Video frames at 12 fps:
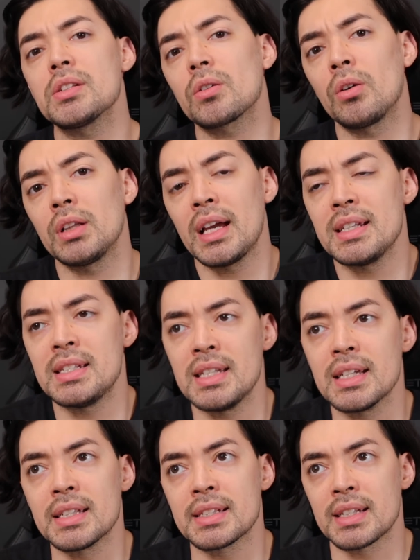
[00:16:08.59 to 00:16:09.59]
are all
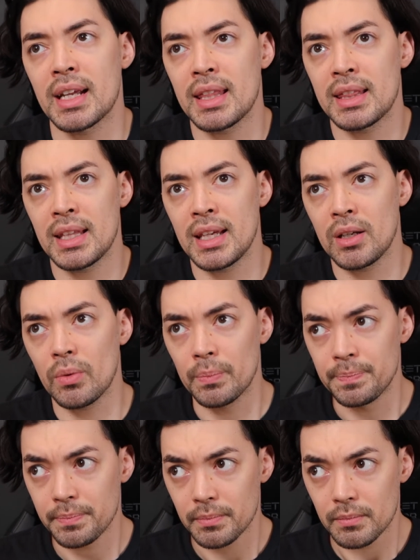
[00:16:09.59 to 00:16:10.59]
ideas that I think
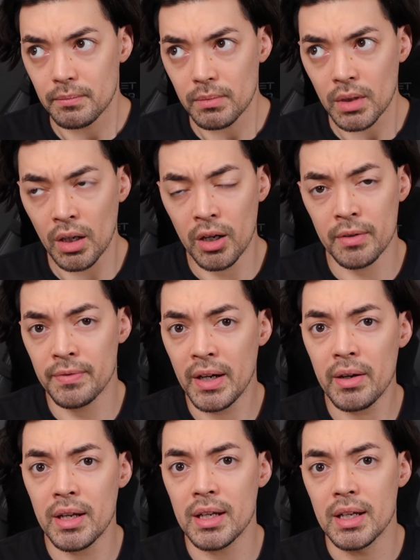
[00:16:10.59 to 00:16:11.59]
are
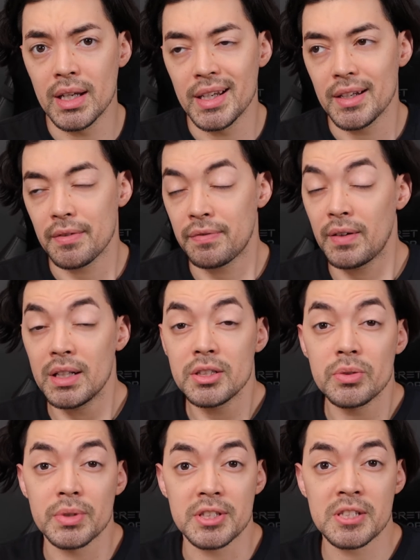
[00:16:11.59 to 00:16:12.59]
very fun
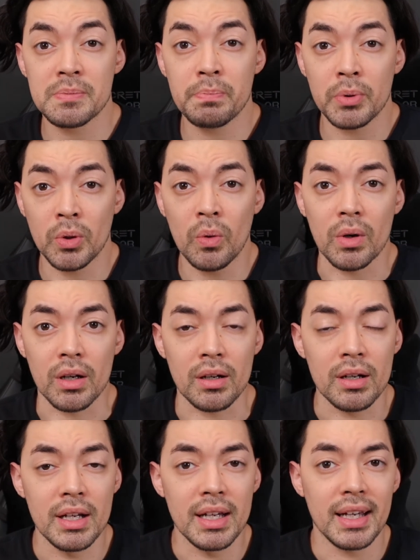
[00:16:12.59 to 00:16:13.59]
to explore
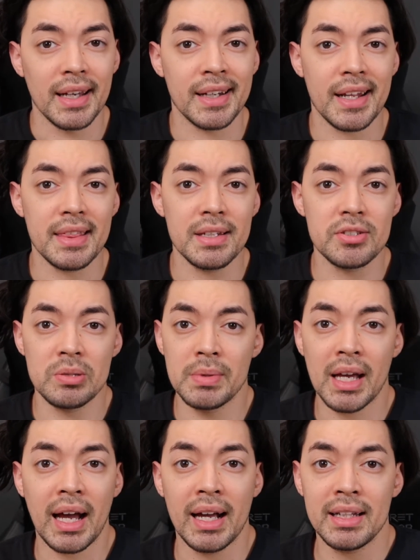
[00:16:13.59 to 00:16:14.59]
and I think should be
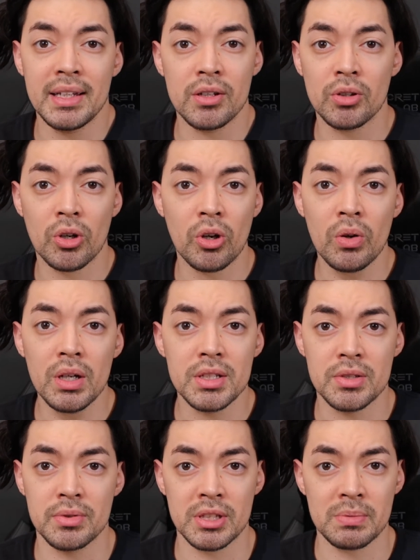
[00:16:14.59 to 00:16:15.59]
highly encouraged
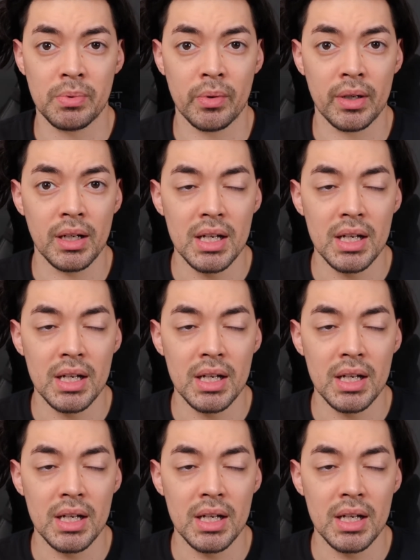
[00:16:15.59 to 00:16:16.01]
to explore.